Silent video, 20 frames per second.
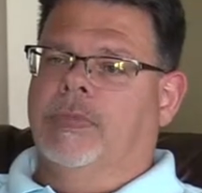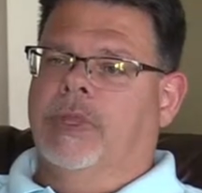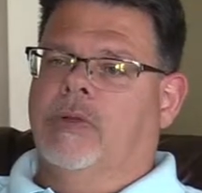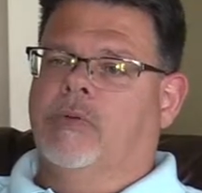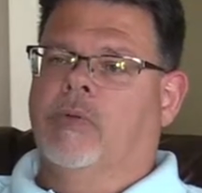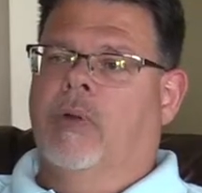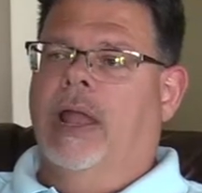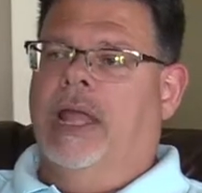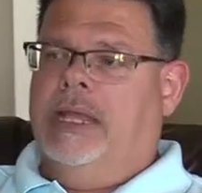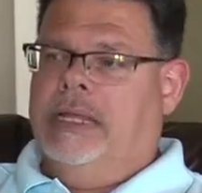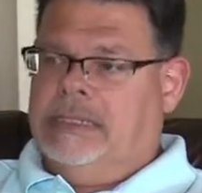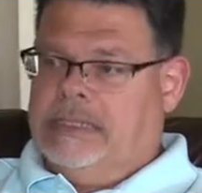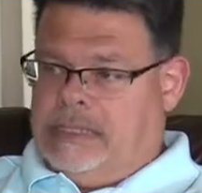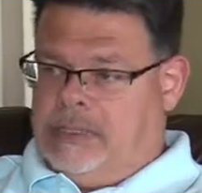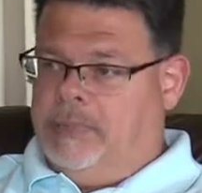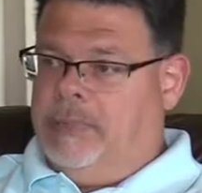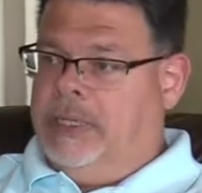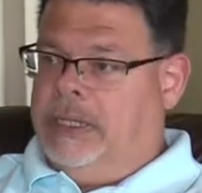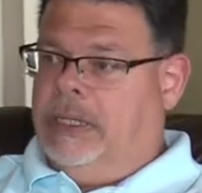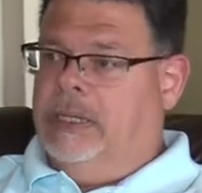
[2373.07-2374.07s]

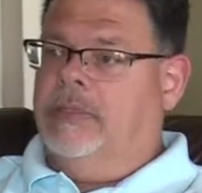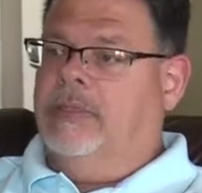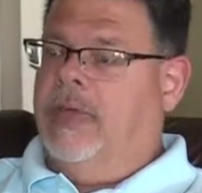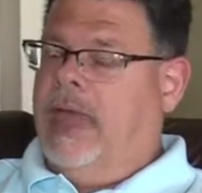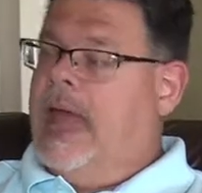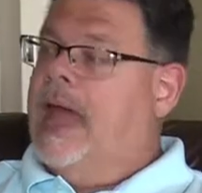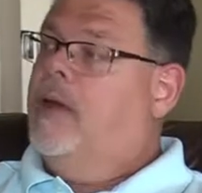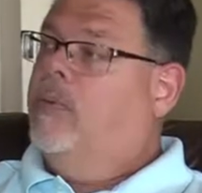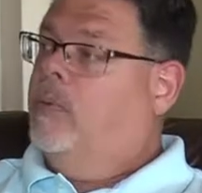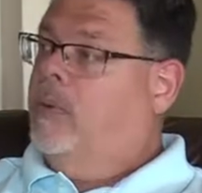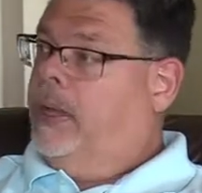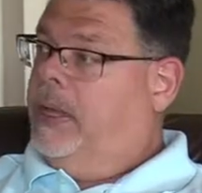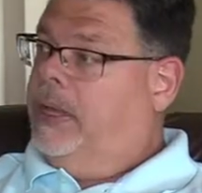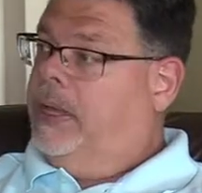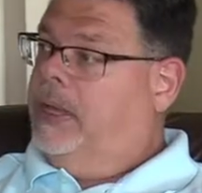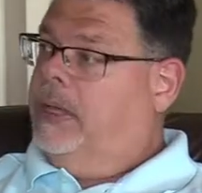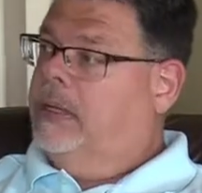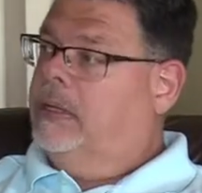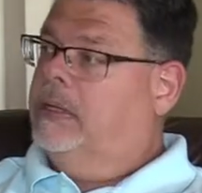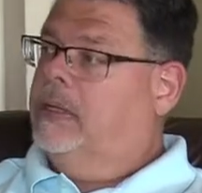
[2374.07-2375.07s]
raised me that
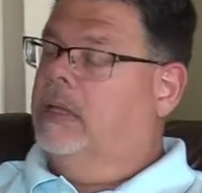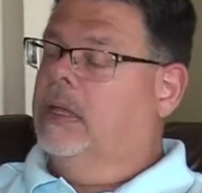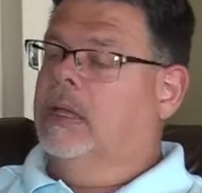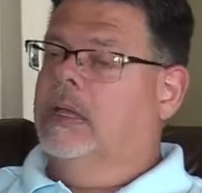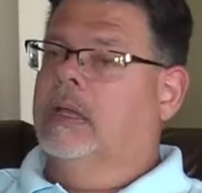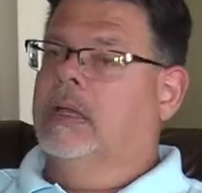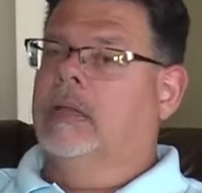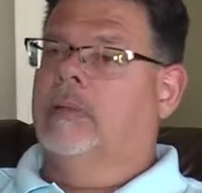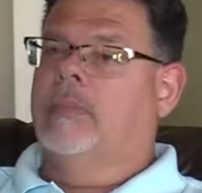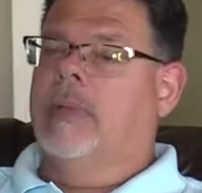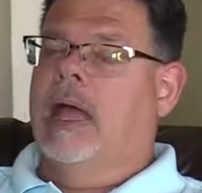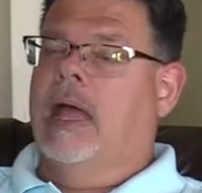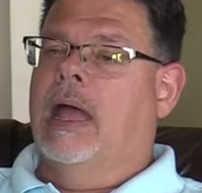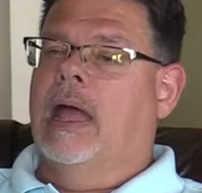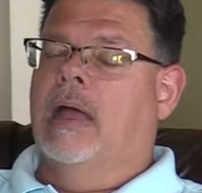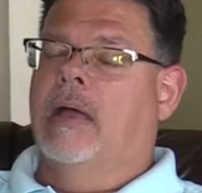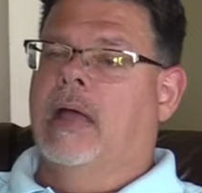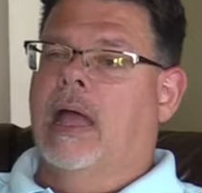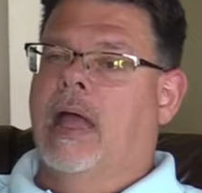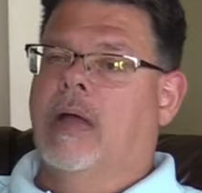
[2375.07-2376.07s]
way.
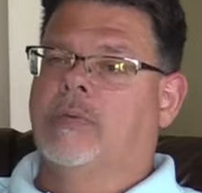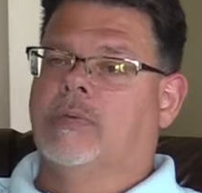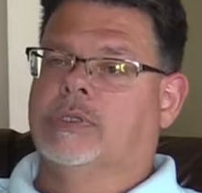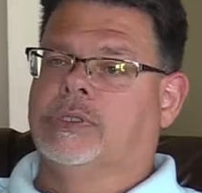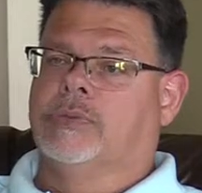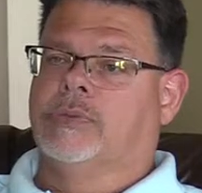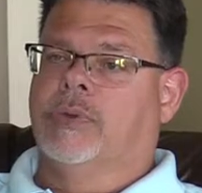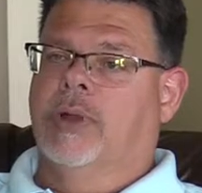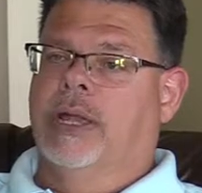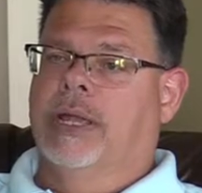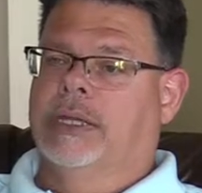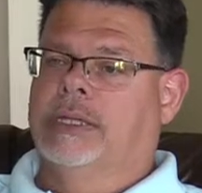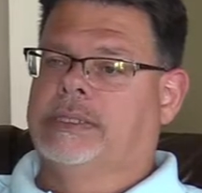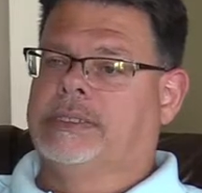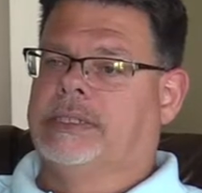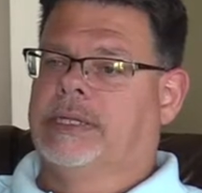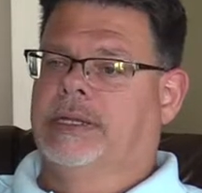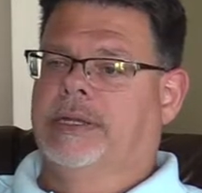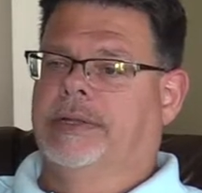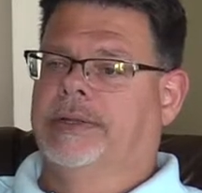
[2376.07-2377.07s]
I was
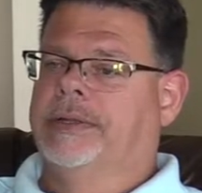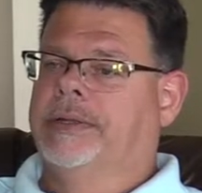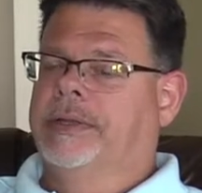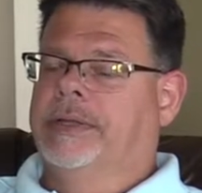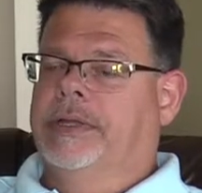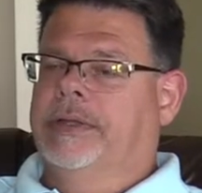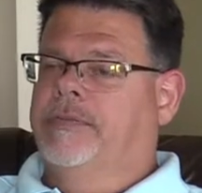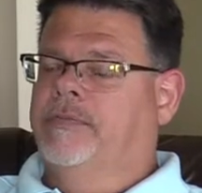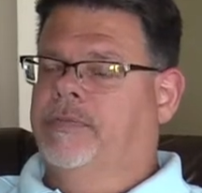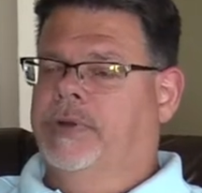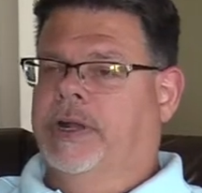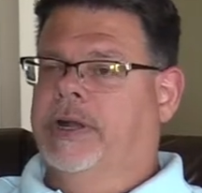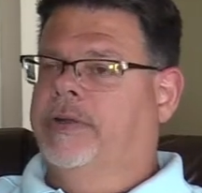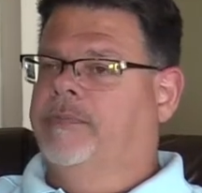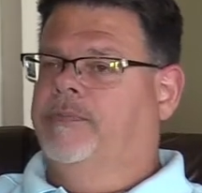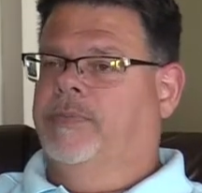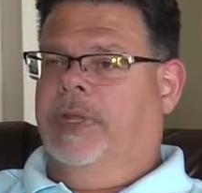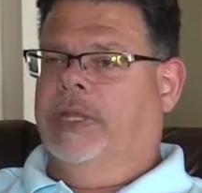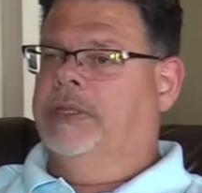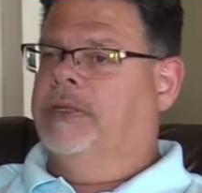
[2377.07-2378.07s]
raised in a very
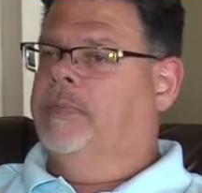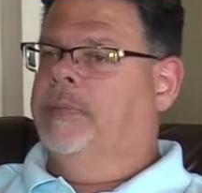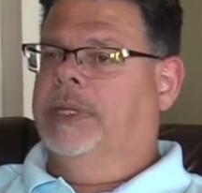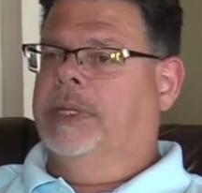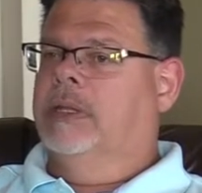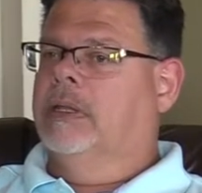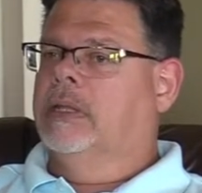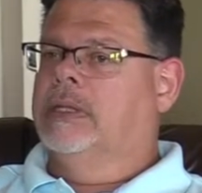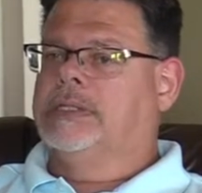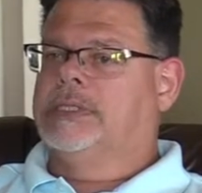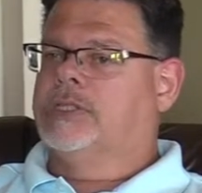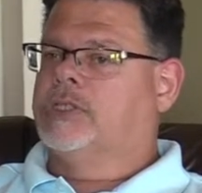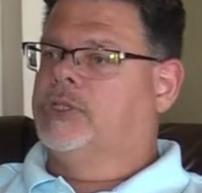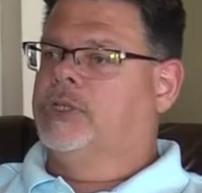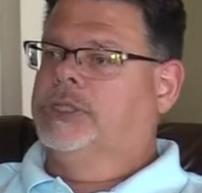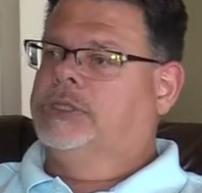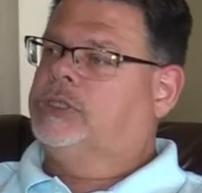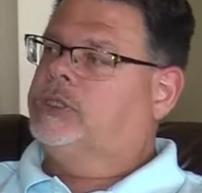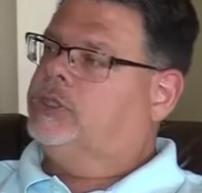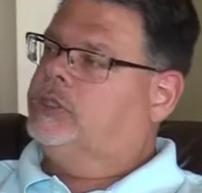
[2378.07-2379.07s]
fundamentalist
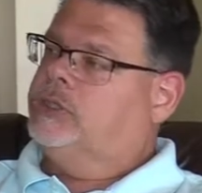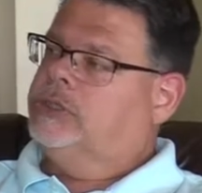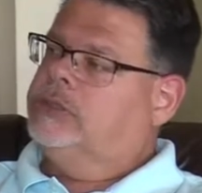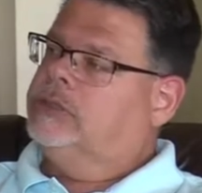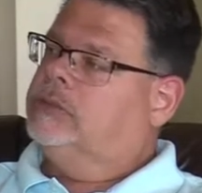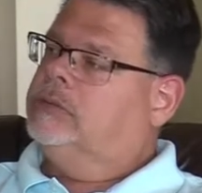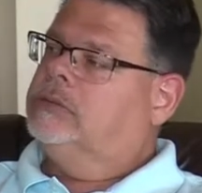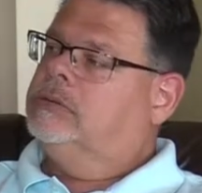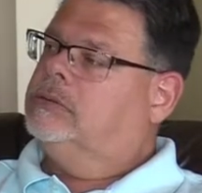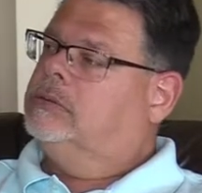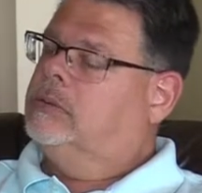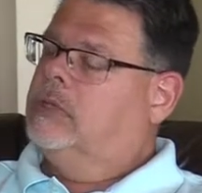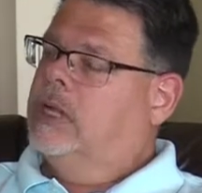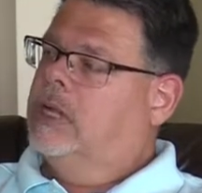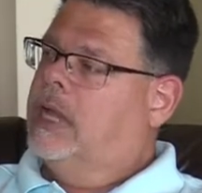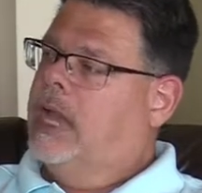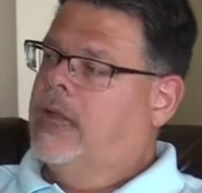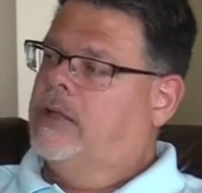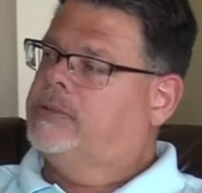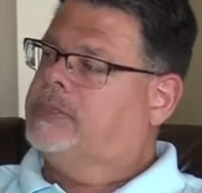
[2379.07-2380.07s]
Christian
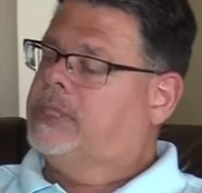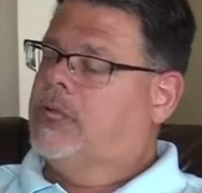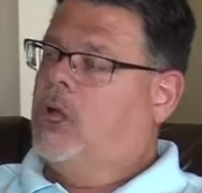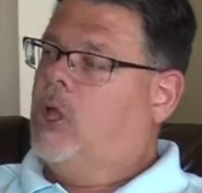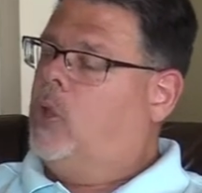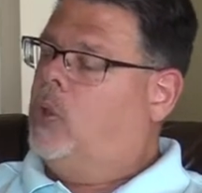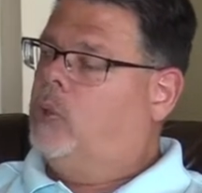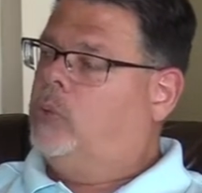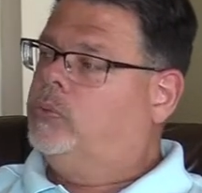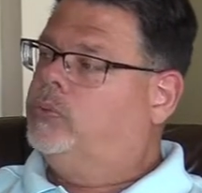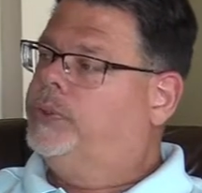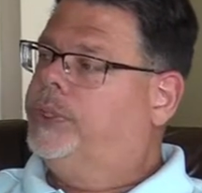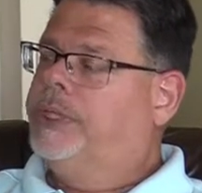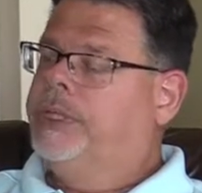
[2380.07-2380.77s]
household,